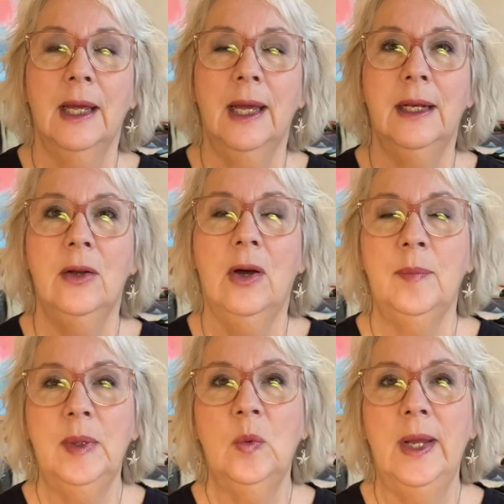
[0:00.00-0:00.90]
and not
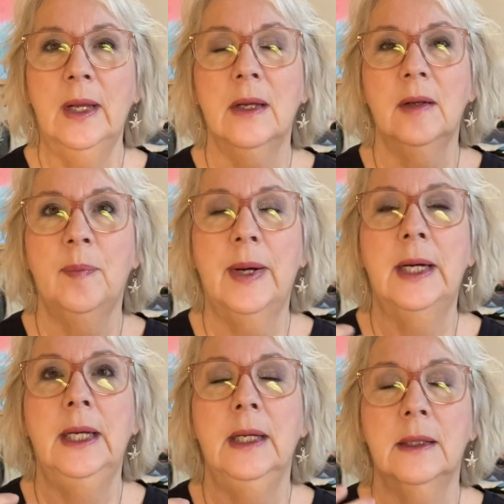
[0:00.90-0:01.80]
be wakened
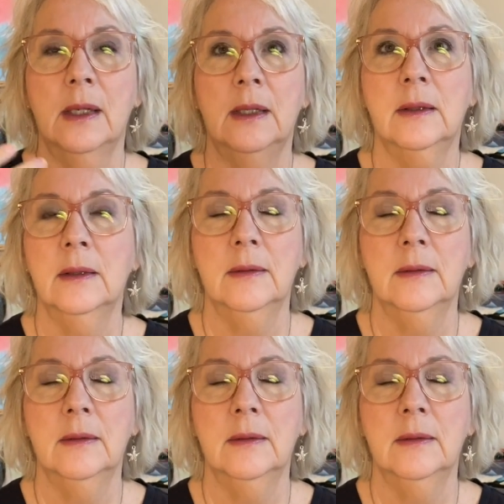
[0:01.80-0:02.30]
by a